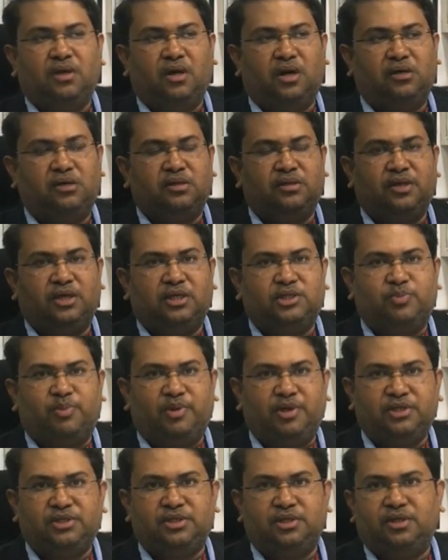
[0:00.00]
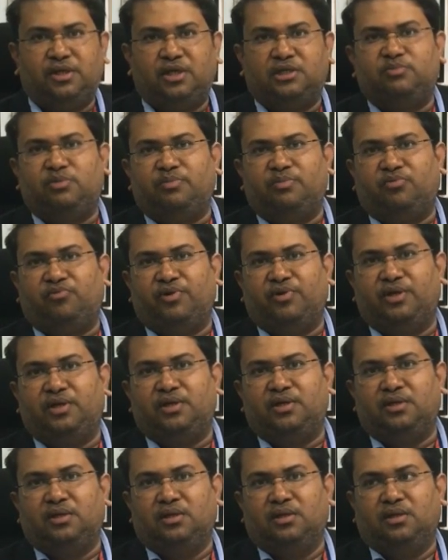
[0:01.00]
under the explanation it has been
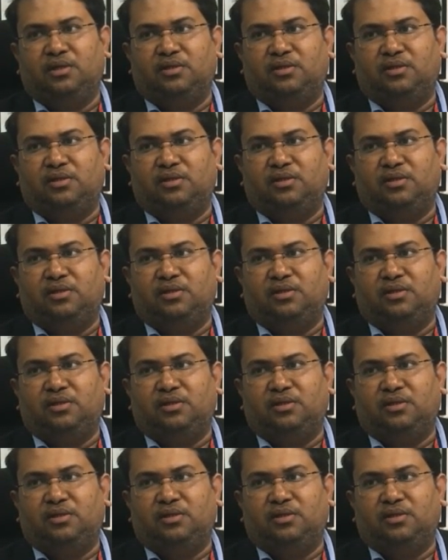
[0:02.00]
provided